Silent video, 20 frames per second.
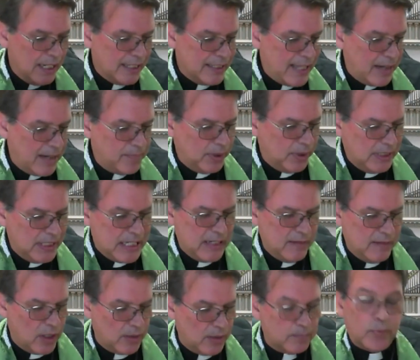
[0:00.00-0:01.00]
they
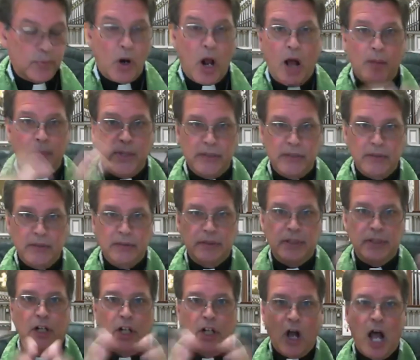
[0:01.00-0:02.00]
believe that Brahman,
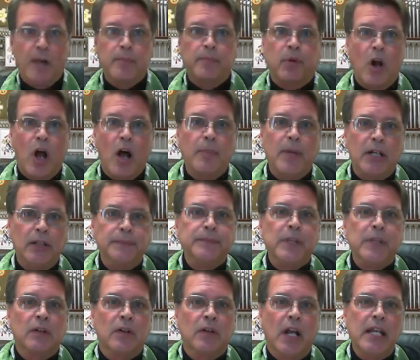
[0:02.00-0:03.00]
their god Brahma,
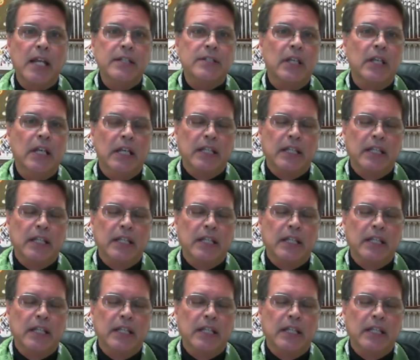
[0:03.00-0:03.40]
right?